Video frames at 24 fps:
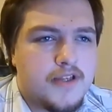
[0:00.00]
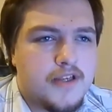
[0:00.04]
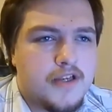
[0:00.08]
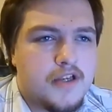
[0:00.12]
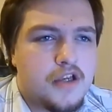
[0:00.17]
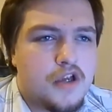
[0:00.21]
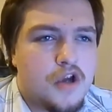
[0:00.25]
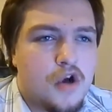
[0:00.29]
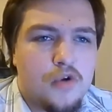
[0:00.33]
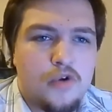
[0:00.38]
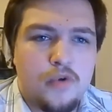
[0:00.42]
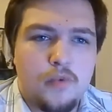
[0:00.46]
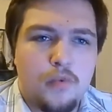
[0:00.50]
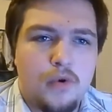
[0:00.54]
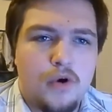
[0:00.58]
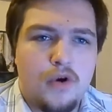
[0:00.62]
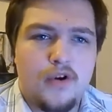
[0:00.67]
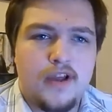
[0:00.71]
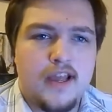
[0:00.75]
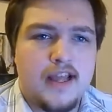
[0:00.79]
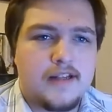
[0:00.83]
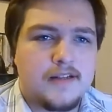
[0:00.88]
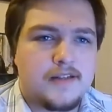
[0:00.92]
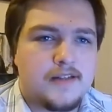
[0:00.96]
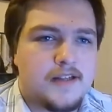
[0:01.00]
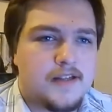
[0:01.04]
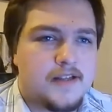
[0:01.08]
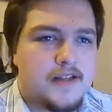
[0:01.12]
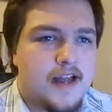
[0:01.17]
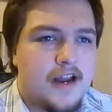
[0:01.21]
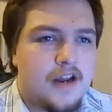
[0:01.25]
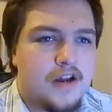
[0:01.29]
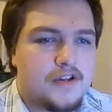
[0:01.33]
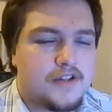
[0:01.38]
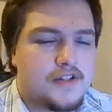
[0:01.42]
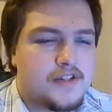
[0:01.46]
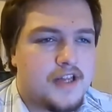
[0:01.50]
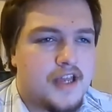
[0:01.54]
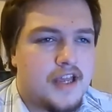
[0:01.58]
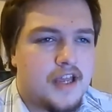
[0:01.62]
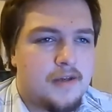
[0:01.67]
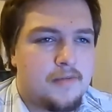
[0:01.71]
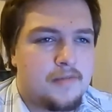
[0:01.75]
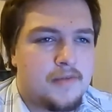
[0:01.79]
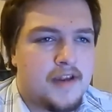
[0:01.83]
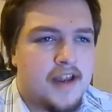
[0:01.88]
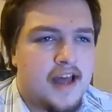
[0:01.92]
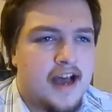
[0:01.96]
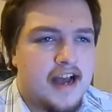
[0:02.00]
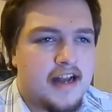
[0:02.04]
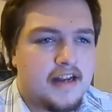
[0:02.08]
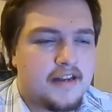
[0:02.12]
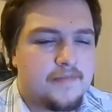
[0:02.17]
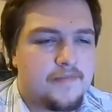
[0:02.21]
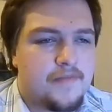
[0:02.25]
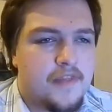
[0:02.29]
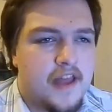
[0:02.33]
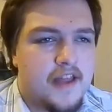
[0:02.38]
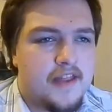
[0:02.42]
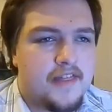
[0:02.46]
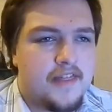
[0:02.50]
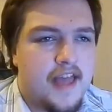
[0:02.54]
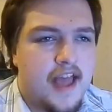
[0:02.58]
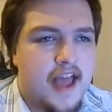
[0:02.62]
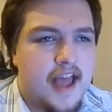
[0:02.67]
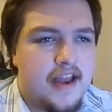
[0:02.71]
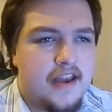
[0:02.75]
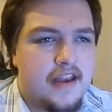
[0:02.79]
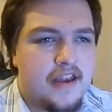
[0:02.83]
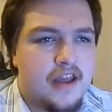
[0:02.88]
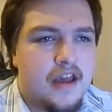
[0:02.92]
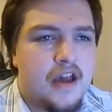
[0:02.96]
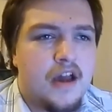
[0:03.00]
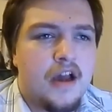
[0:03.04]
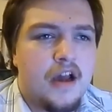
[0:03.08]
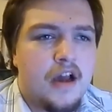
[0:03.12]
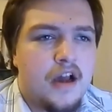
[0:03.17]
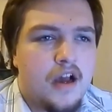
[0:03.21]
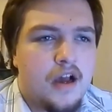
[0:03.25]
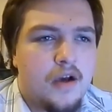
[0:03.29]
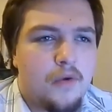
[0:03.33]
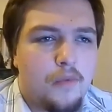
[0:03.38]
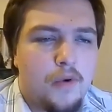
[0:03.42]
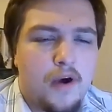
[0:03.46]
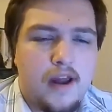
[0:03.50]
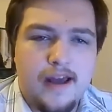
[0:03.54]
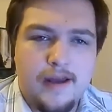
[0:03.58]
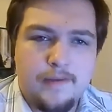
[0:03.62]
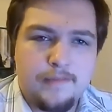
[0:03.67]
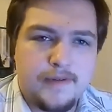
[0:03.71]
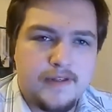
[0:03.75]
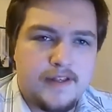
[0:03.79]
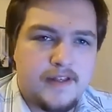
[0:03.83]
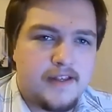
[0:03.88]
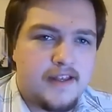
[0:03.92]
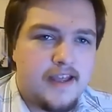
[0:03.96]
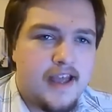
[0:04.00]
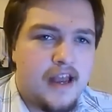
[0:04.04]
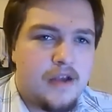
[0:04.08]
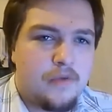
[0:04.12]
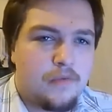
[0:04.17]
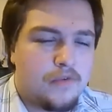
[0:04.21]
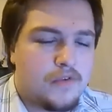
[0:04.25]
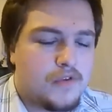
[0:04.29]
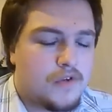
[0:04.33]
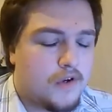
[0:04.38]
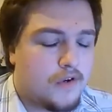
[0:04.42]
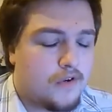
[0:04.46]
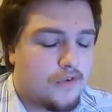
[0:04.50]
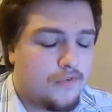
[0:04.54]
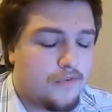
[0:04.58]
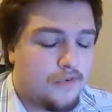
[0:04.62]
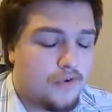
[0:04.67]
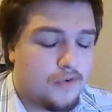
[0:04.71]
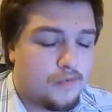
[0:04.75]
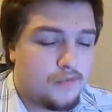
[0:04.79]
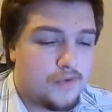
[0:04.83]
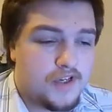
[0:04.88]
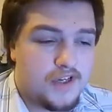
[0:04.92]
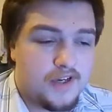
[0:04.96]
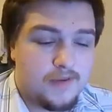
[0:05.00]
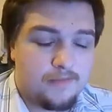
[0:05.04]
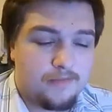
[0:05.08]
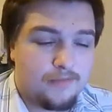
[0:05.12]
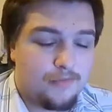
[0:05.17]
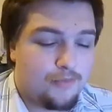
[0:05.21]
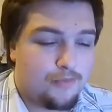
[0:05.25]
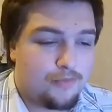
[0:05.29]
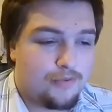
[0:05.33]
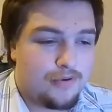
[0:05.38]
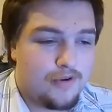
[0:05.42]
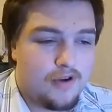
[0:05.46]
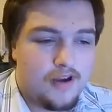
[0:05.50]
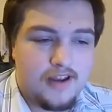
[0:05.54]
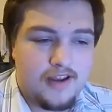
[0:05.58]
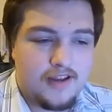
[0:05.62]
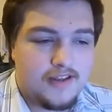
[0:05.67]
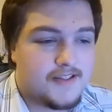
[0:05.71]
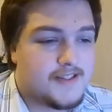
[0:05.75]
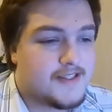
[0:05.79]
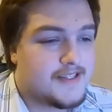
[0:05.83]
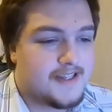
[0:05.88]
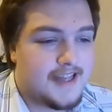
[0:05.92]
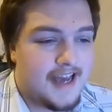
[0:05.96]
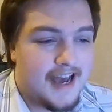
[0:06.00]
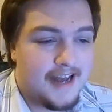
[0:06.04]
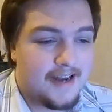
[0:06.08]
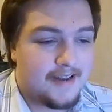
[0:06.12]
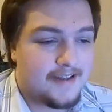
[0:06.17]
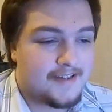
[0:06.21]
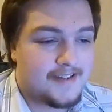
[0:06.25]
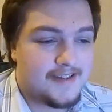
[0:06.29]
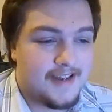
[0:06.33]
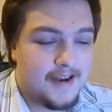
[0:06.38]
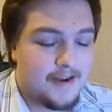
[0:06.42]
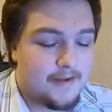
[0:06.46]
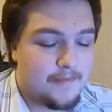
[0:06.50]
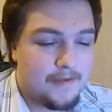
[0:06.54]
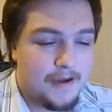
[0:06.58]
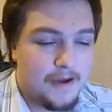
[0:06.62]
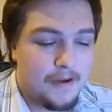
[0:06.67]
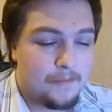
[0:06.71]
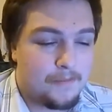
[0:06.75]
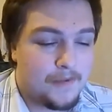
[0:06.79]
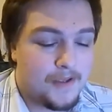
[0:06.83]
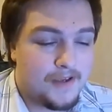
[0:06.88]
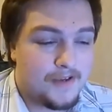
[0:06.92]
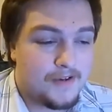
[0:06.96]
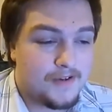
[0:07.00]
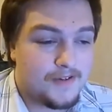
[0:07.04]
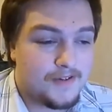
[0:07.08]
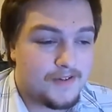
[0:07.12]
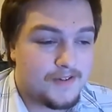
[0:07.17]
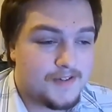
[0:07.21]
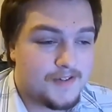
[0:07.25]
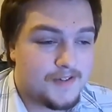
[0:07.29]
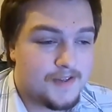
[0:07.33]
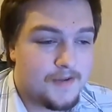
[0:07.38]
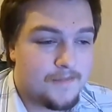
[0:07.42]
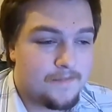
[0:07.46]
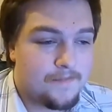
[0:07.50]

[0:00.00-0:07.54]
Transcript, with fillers: go to war against the Delos team and that, and then what happened at the end with Doctor Ford, which I'm pretty sad sad about because